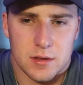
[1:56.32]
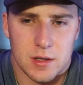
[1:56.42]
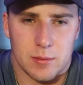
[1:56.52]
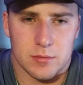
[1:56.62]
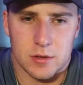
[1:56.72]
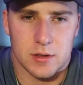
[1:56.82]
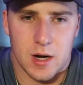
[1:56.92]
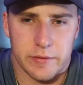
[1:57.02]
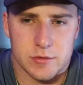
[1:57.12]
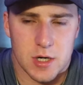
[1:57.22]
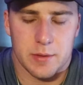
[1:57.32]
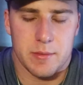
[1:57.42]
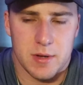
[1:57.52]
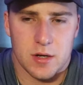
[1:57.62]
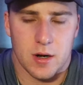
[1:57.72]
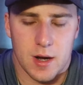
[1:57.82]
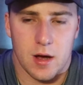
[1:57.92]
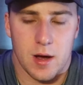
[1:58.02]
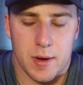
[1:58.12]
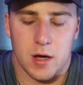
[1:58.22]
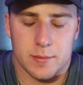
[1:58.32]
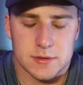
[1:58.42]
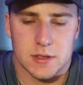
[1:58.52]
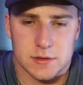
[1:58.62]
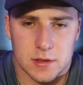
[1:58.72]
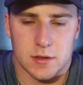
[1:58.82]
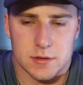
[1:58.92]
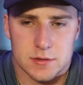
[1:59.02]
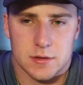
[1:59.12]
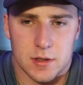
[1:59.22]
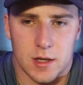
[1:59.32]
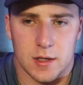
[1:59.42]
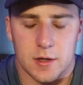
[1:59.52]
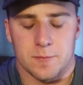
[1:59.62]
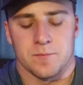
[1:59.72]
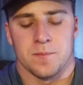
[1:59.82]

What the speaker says: And I'm literally not even trying to be mean right now. I'm 100% serious. Like,